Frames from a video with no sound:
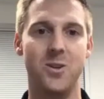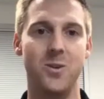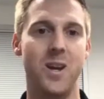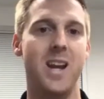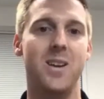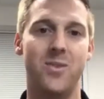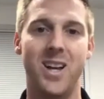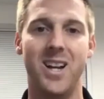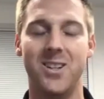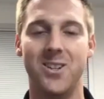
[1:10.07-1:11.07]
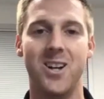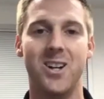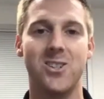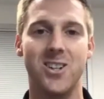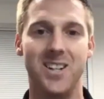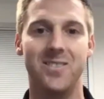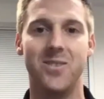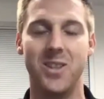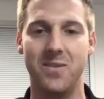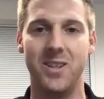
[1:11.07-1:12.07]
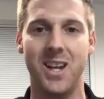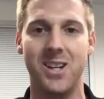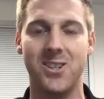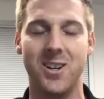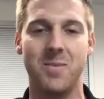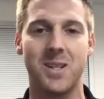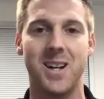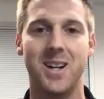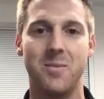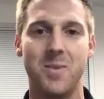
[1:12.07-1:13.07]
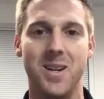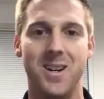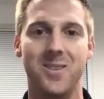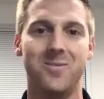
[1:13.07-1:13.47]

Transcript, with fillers: you, Hannah, for that introduction and for the invitation. I'm excited to be here.